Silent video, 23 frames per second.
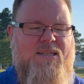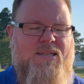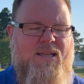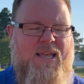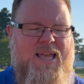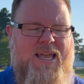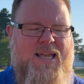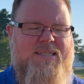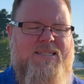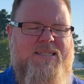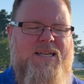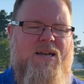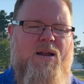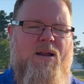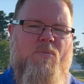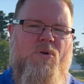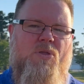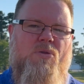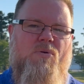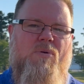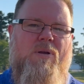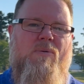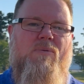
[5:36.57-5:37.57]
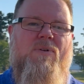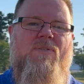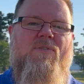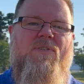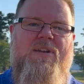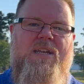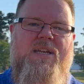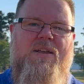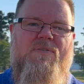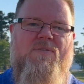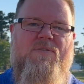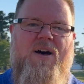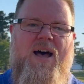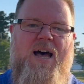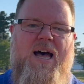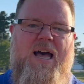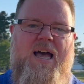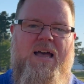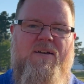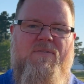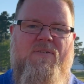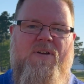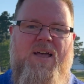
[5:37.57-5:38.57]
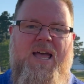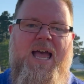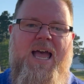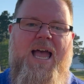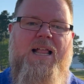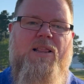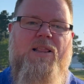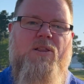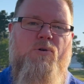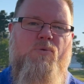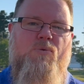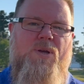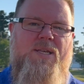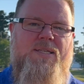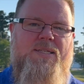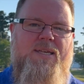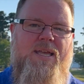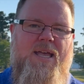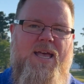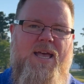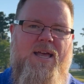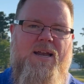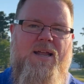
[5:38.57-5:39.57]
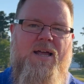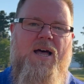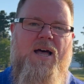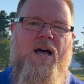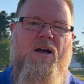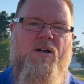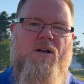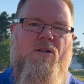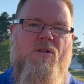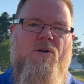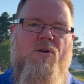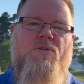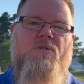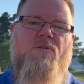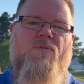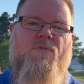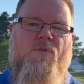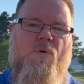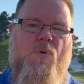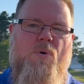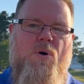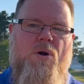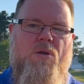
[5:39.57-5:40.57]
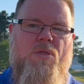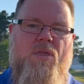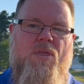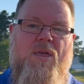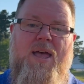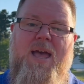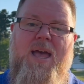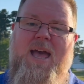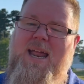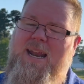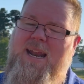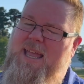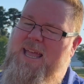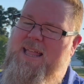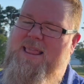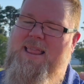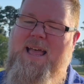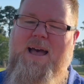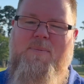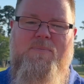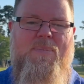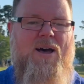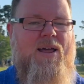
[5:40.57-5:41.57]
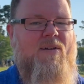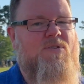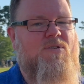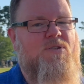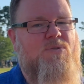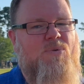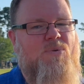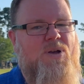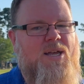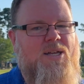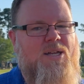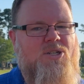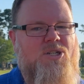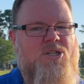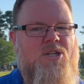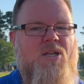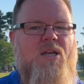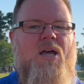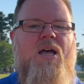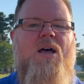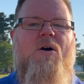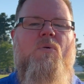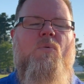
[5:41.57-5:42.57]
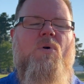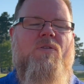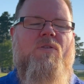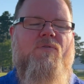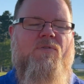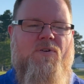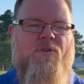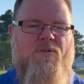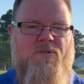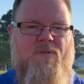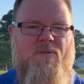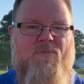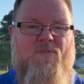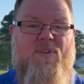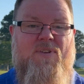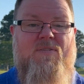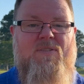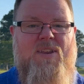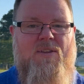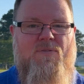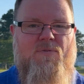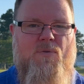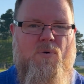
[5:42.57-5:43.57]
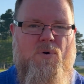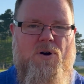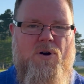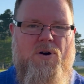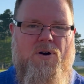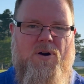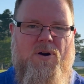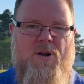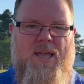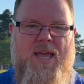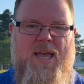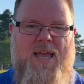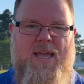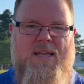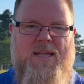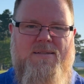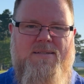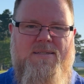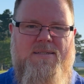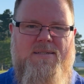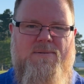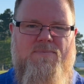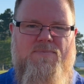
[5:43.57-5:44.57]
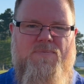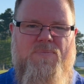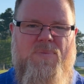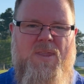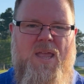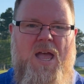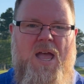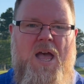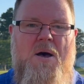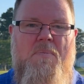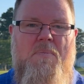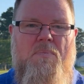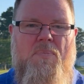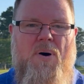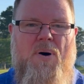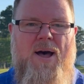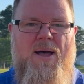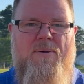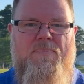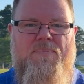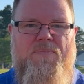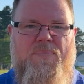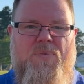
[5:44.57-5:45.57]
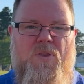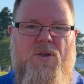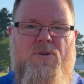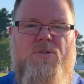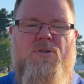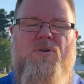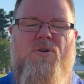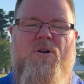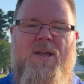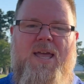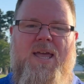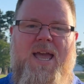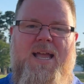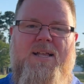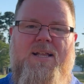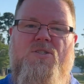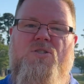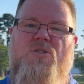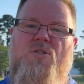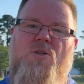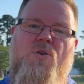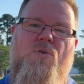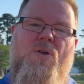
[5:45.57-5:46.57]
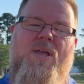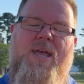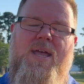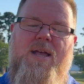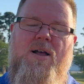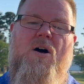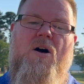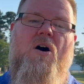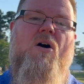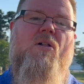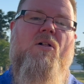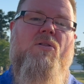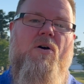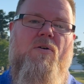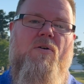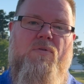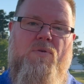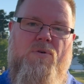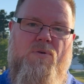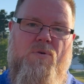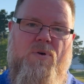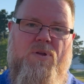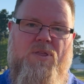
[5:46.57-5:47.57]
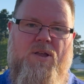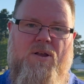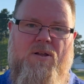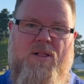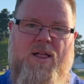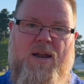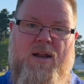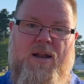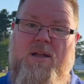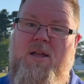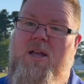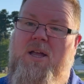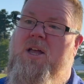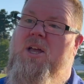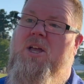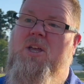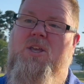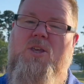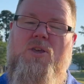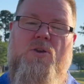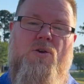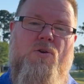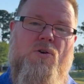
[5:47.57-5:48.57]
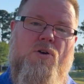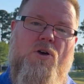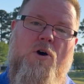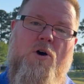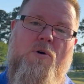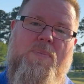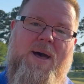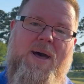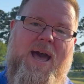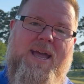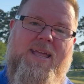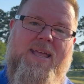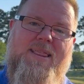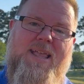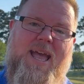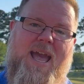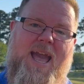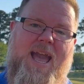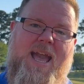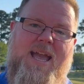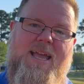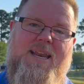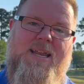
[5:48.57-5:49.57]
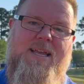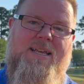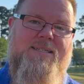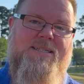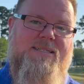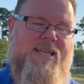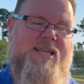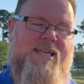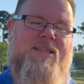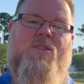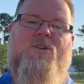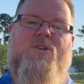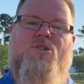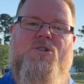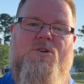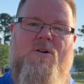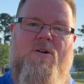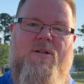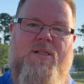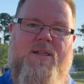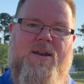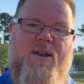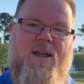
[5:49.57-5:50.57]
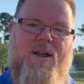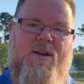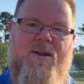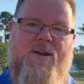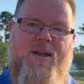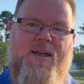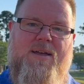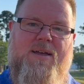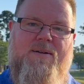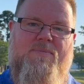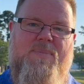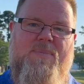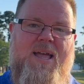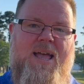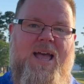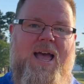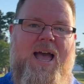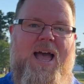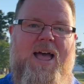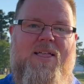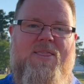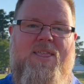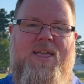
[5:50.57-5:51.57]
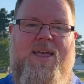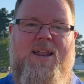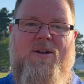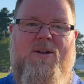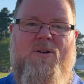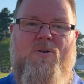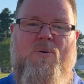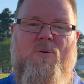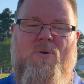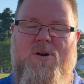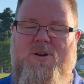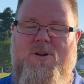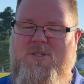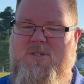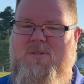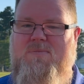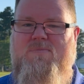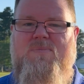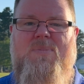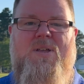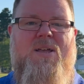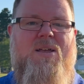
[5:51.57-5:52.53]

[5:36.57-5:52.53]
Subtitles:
hits at number three with 55. And Louisiana, a close fourth. And again, that might have switched with 54 hurricanes. But those hurricanes do hit all over North Carolina. Hugo back in the 80s hit the Charlotte area. And then, of course,